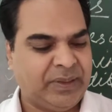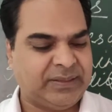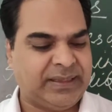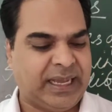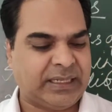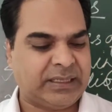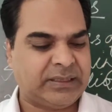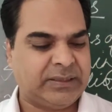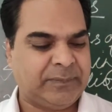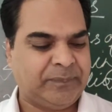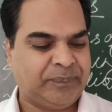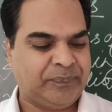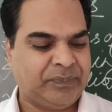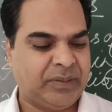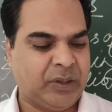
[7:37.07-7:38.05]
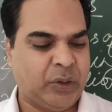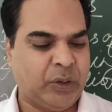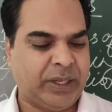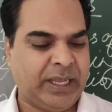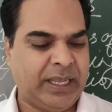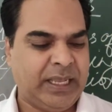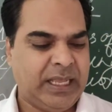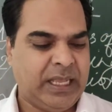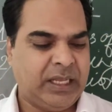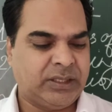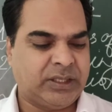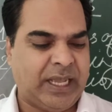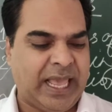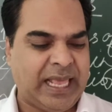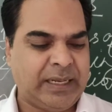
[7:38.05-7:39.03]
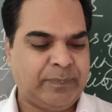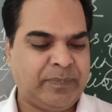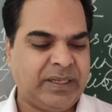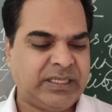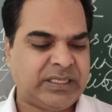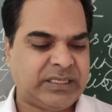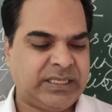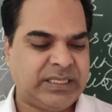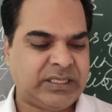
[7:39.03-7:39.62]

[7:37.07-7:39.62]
that. Okay, the helpless